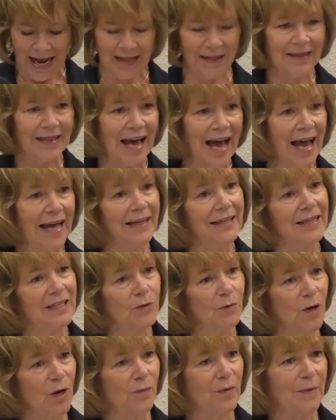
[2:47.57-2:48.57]
And that
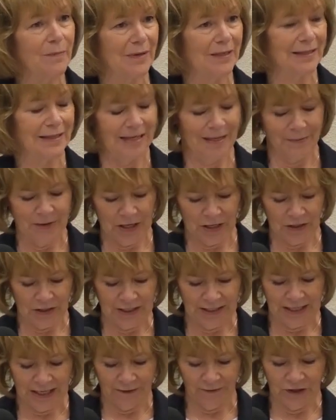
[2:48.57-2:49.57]
is what we must commit
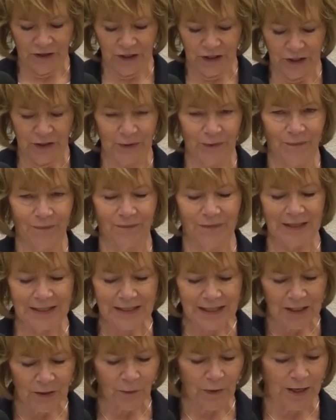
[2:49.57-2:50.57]
ourselves to.
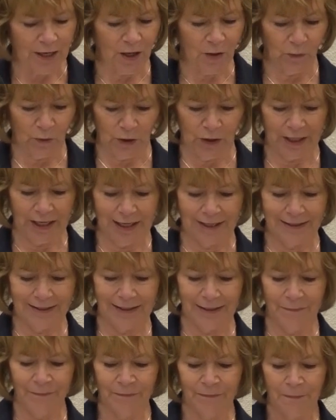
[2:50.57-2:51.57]
This is what our work
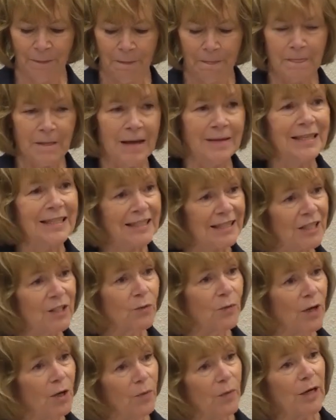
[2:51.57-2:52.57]
is. And this
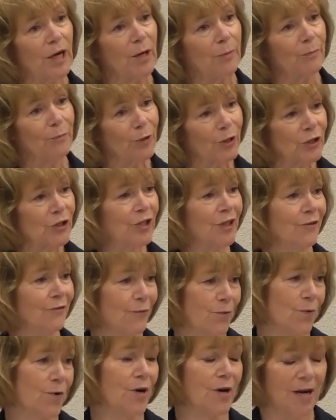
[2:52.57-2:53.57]
is what we are pushing
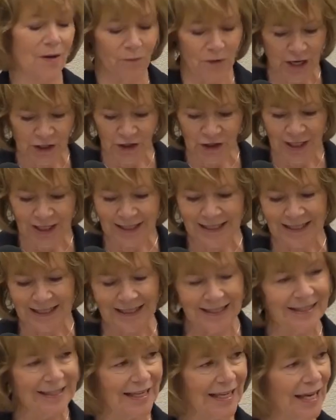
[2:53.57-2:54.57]
for in Washington,
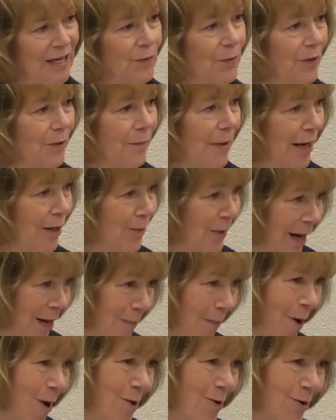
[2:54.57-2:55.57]
D.C. with my
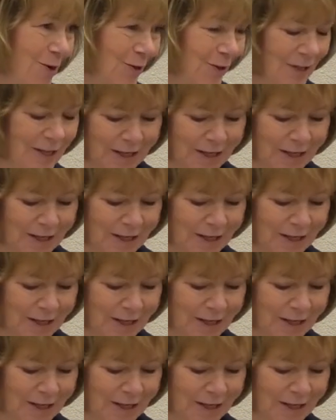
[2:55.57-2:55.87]
great partner,